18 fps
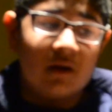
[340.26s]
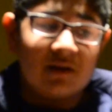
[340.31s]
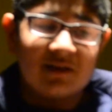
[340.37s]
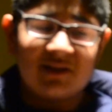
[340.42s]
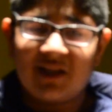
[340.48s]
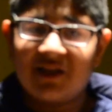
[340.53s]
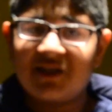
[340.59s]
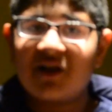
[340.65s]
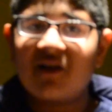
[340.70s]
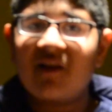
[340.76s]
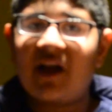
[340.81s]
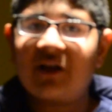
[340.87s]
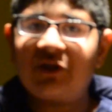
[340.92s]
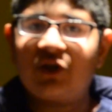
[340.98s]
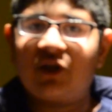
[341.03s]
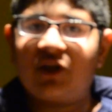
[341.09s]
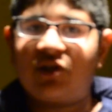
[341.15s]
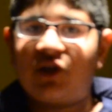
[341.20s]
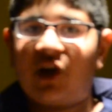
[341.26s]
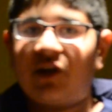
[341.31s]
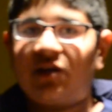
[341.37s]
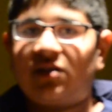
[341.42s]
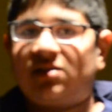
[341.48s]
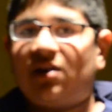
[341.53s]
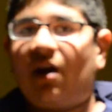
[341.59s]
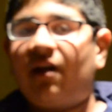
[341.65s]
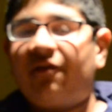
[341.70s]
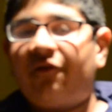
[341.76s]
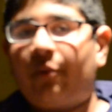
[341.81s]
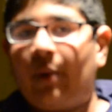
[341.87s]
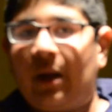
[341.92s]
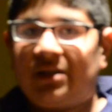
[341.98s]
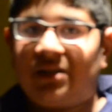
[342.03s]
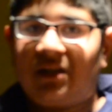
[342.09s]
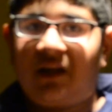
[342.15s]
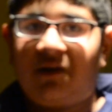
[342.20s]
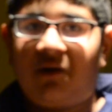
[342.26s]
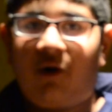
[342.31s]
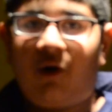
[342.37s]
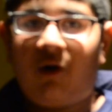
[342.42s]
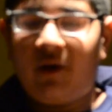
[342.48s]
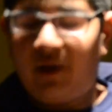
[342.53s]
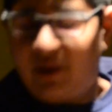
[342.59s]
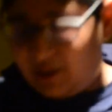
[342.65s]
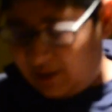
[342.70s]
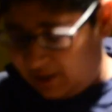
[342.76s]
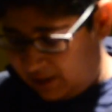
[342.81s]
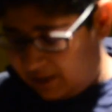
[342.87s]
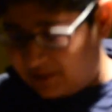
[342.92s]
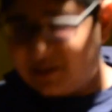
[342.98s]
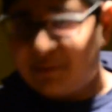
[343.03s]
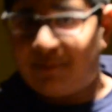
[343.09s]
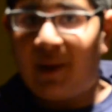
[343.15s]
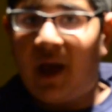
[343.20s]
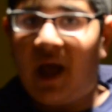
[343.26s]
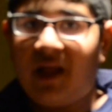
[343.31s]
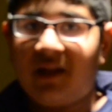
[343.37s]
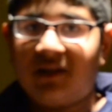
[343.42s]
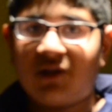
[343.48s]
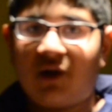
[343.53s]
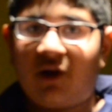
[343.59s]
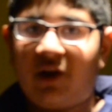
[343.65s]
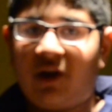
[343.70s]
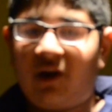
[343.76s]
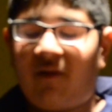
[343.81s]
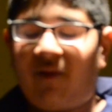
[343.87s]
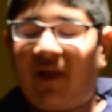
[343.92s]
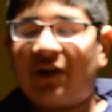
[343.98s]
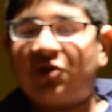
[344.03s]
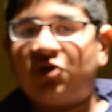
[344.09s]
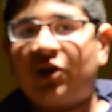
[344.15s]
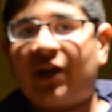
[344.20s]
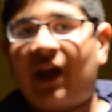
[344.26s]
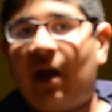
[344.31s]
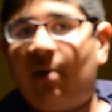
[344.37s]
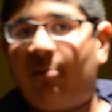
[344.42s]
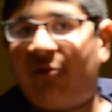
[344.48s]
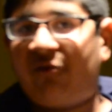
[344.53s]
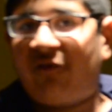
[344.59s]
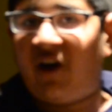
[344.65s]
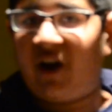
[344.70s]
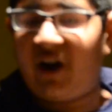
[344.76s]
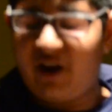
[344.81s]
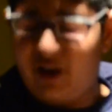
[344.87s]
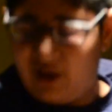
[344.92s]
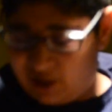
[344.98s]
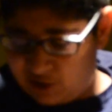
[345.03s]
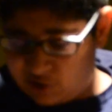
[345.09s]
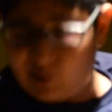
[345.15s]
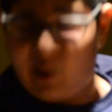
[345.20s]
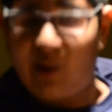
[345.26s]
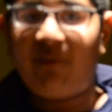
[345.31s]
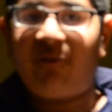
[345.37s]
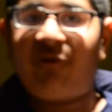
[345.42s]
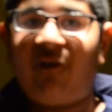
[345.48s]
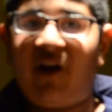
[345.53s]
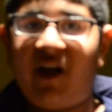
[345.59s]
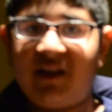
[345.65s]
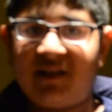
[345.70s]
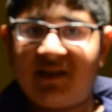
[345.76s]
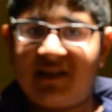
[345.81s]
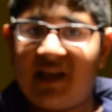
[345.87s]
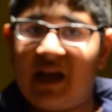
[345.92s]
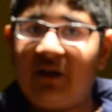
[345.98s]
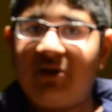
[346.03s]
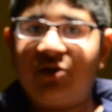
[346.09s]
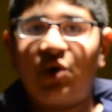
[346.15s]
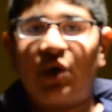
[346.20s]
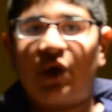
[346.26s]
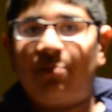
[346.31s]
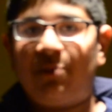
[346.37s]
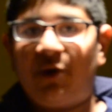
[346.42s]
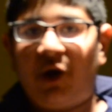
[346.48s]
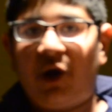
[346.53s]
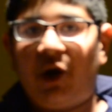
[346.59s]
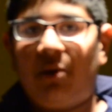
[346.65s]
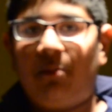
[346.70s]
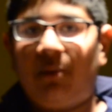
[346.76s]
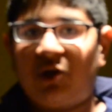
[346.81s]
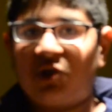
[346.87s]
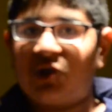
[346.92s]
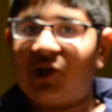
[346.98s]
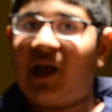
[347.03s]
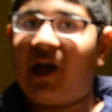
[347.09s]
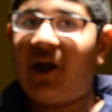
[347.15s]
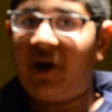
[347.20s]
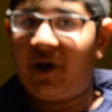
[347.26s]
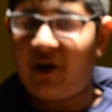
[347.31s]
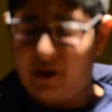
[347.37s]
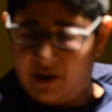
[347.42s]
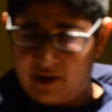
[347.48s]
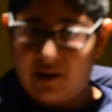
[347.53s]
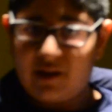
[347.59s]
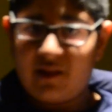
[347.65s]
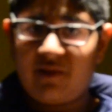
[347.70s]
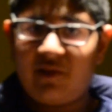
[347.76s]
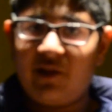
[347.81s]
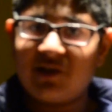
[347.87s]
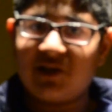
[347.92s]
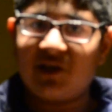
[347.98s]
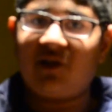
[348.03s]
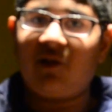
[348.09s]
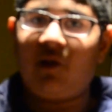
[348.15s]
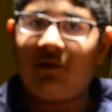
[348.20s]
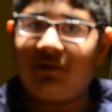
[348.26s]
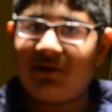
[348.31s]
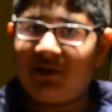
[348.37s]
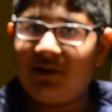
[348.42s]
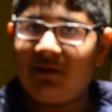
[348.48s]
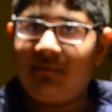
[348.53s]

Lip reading: Since an electric guitar does not have a resonant hole, it depends on an electric amplifier to amplify its sound so it can be heard much louder. Listen closely.